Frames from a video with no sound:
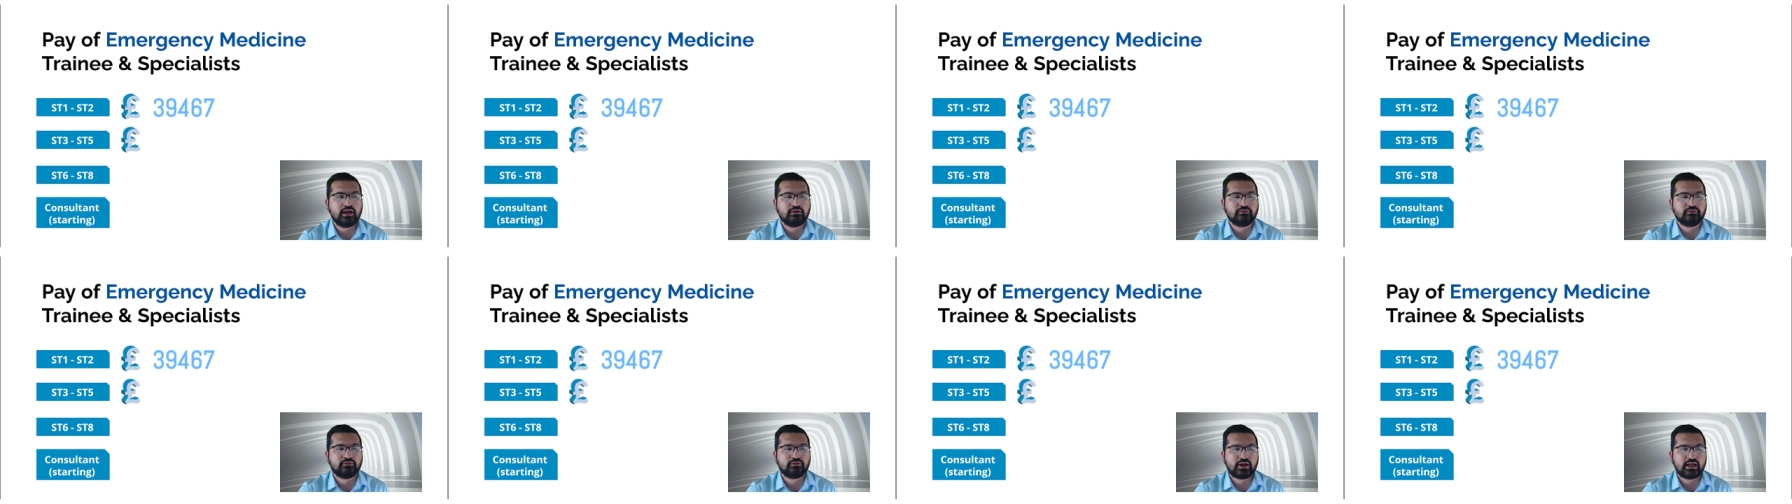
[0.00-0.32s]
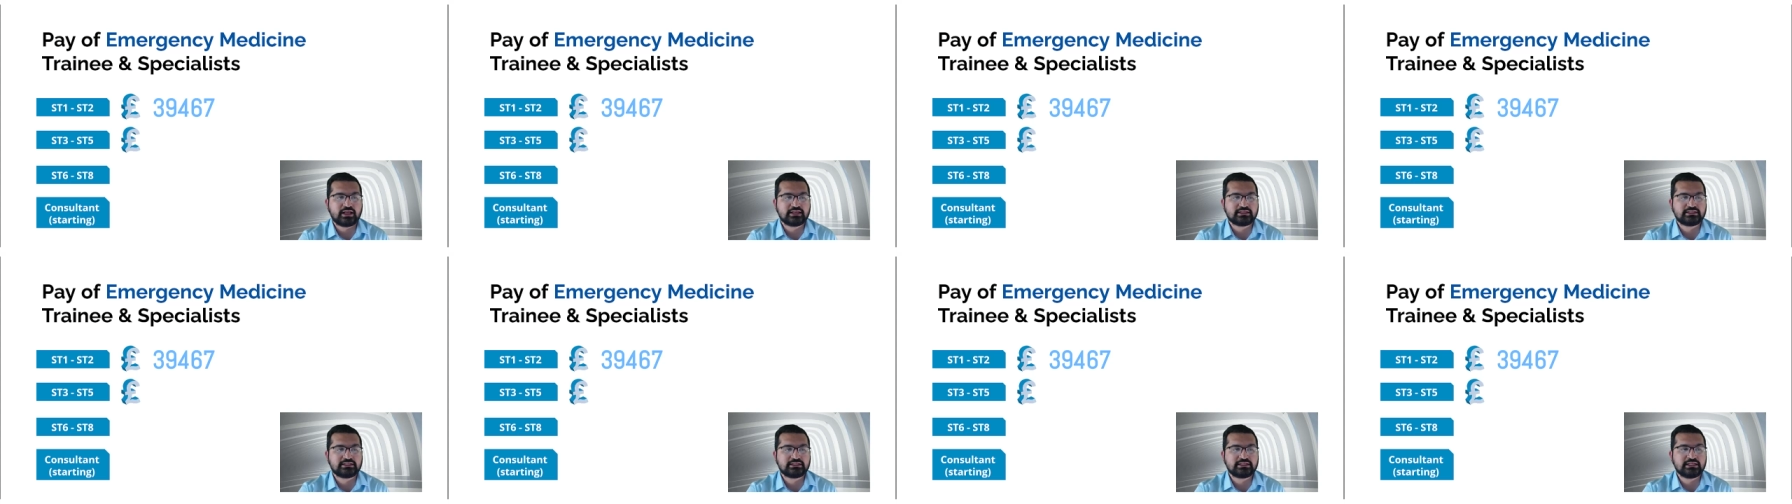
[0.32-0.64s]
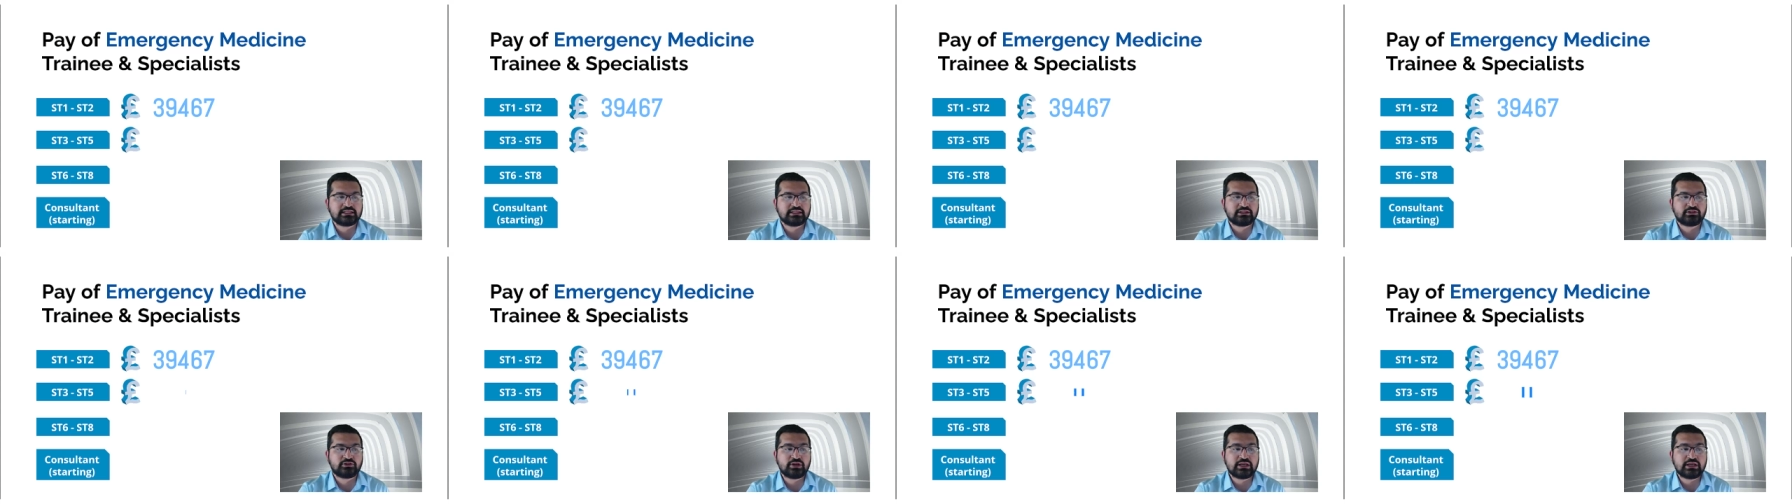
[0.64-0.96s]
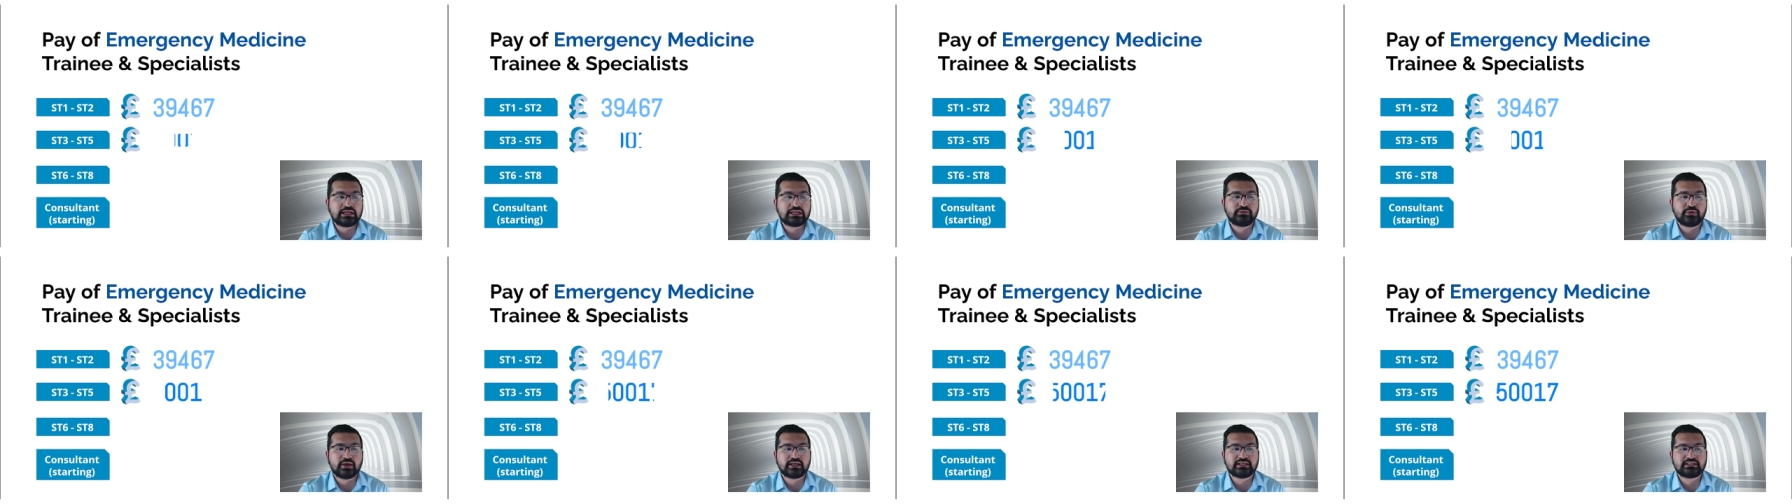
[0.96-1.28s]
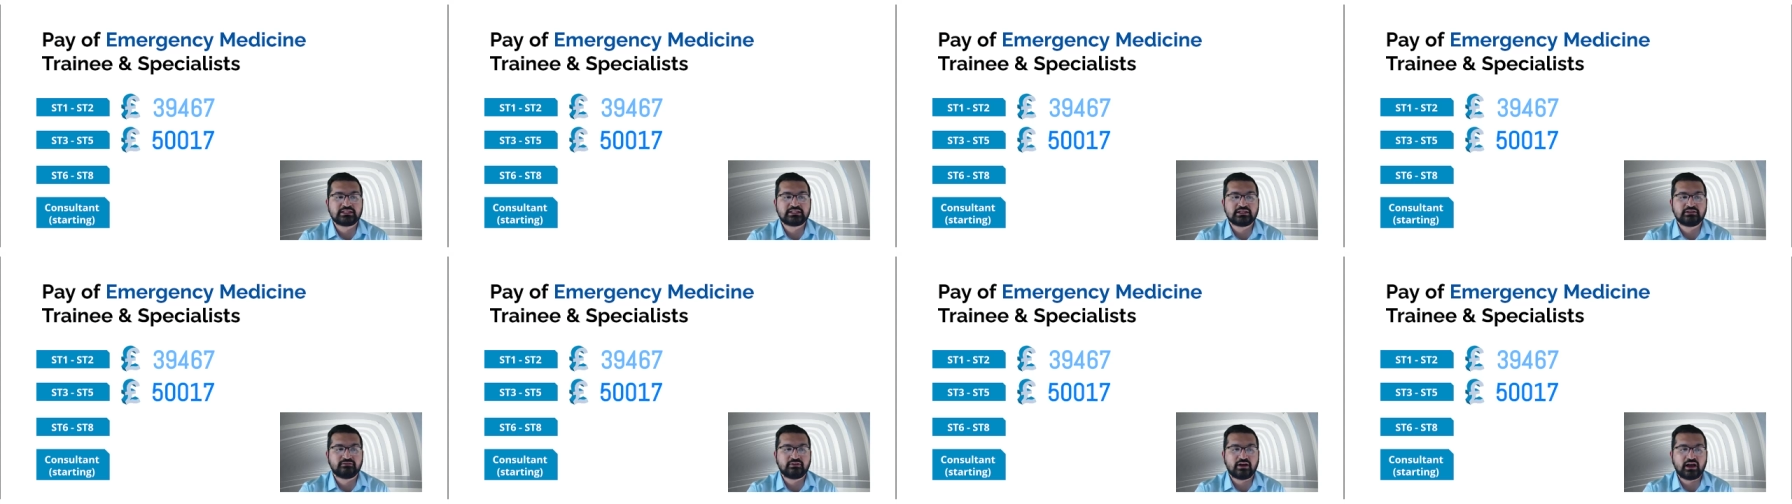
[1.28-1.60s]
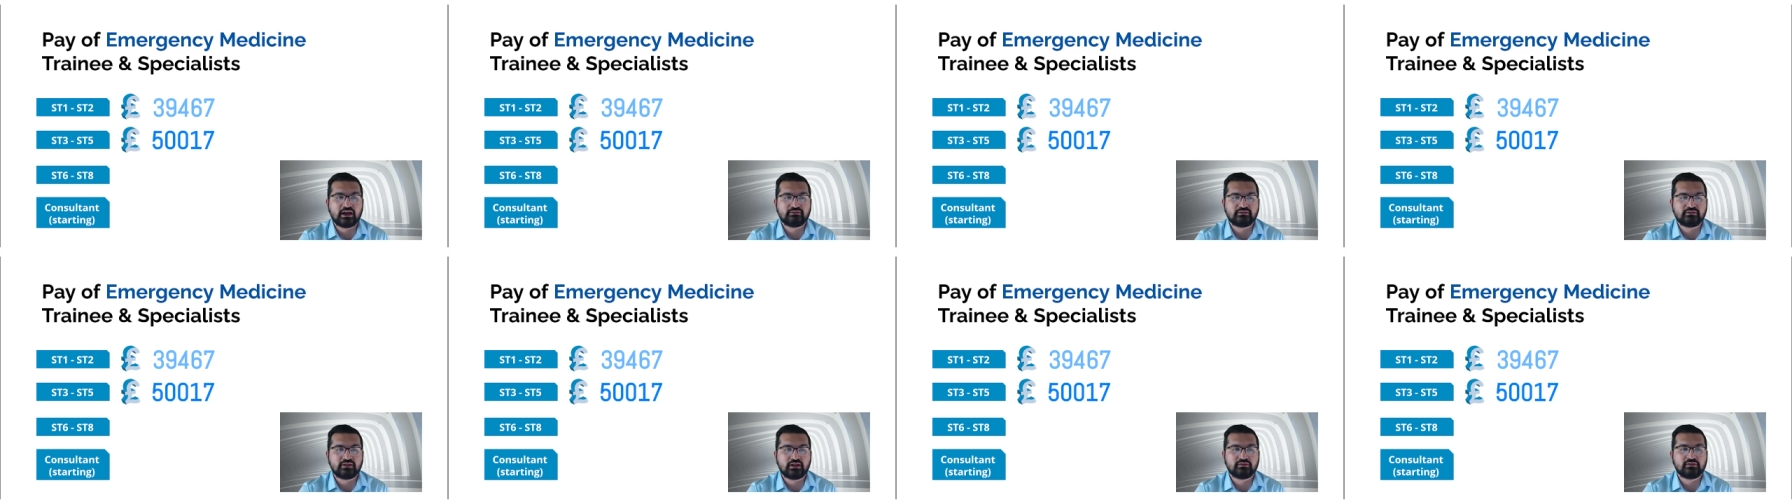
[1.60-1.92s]
For ST3 to
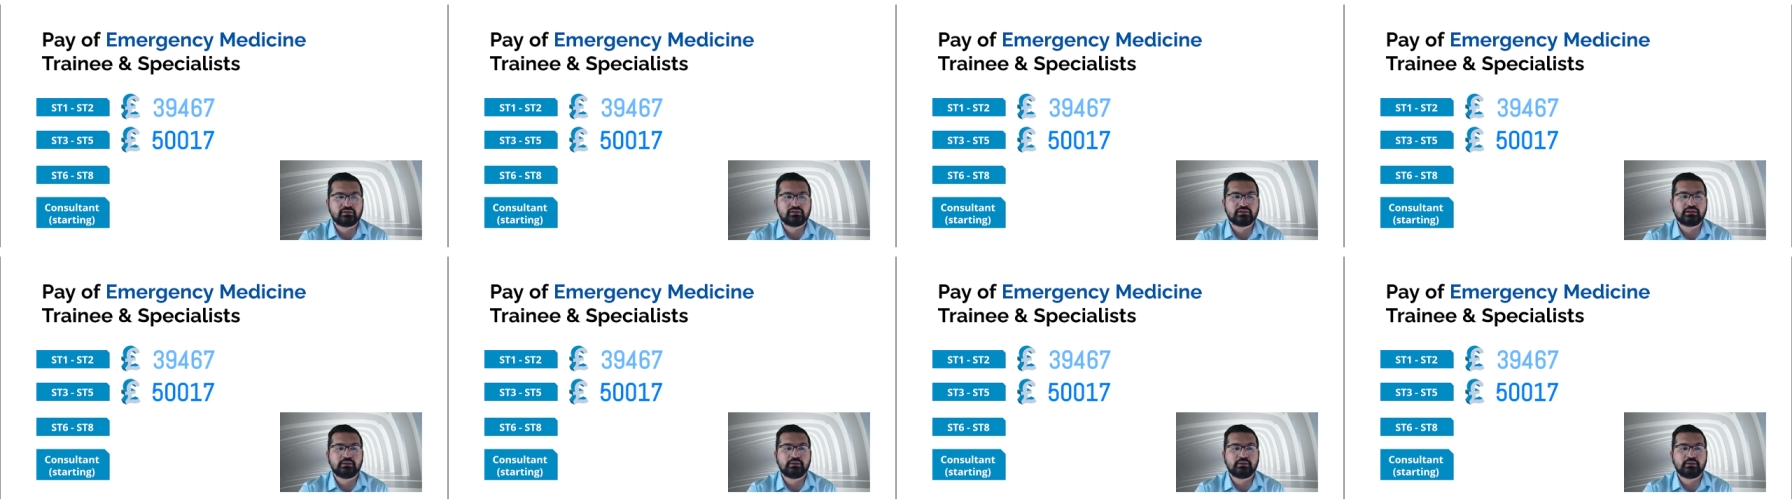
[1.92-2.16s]
ST5 level,